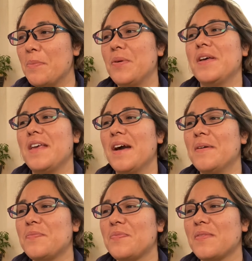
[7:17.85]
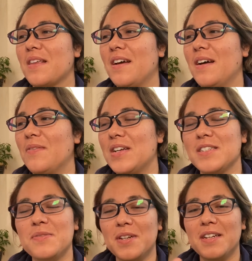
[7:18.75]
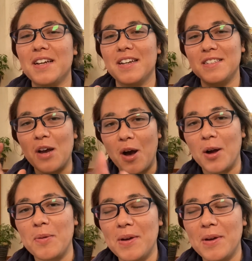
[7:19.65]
But yeah, I just wanted to kind of talk